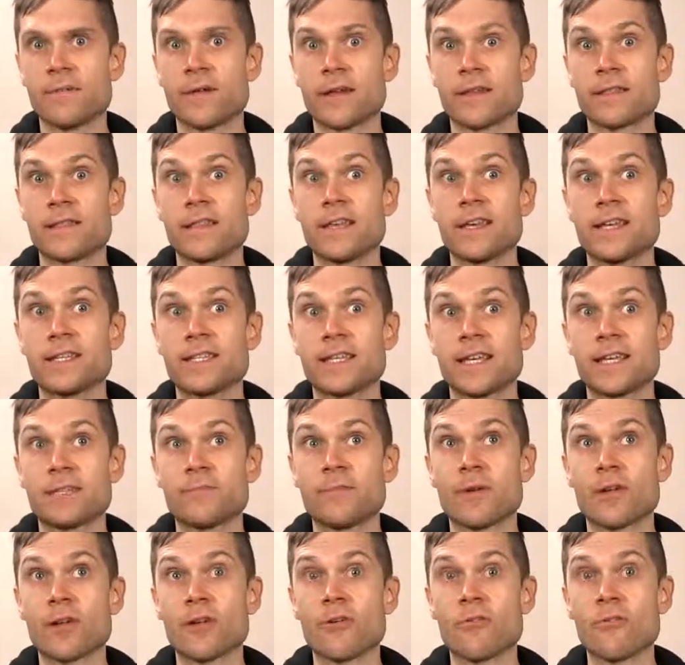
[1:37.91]
Like this has
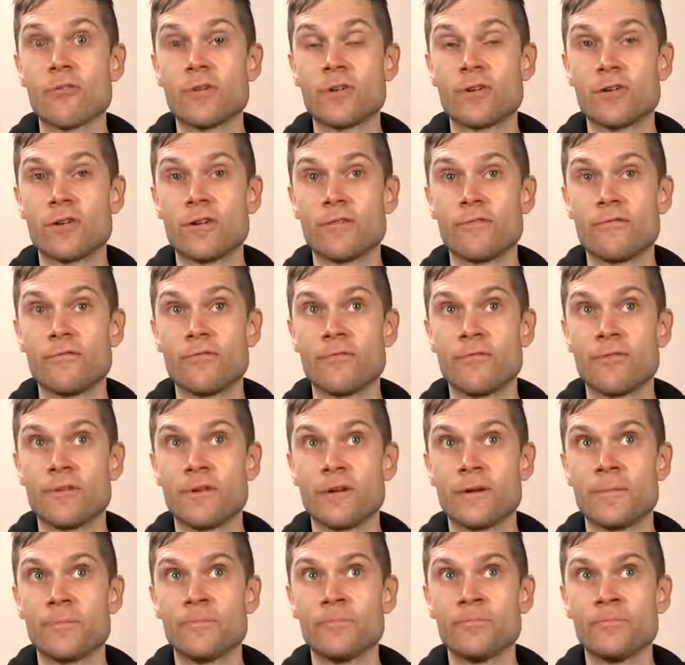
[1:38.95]
been going on for